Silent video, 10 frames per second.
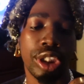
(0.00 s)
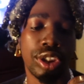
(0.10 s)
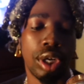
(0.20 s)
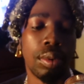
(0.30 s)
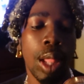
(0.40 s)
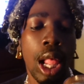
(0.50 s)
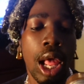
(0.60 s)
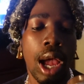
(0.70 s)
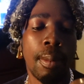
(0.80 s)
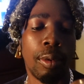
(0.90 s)
So
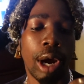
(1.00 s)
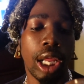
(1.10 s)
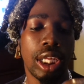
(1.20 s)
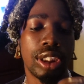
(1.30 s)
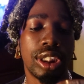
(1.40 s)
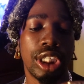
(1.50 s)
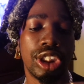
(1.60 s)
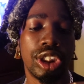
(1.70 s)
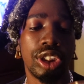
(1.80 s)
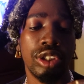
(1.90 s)
Mariah Lynn said
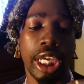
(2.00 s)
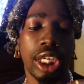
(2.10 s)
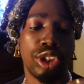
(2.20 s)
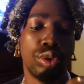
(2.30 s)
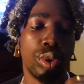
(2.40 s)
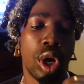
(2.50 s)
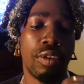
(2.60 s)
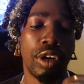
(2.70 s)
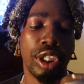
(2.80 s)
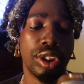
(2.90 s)
they into it
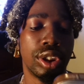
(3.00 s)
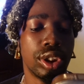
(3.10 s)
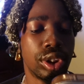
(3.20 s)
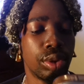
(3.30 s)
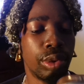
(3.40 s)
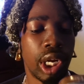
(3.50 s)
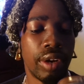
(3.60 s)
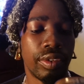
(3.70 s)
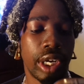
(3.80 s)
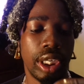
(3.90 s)
over her sister,
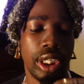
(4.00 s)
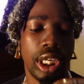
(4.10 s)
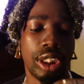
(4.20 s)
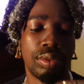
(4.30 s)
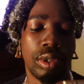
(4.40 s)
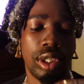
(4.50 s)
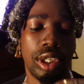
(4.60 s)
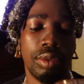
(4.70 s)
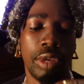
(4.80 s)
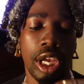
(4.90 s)
whatever. And then that's
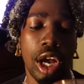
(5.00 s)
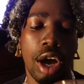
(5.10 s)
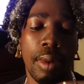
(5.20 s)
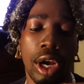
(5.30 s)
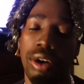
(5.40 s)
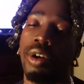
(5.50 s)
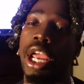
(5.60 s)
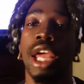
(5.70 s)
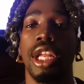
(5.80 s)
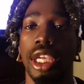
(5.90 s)
when they called my girl
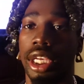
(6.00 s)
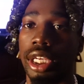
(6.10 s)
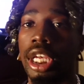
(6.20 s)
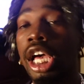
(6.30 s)
Anna in.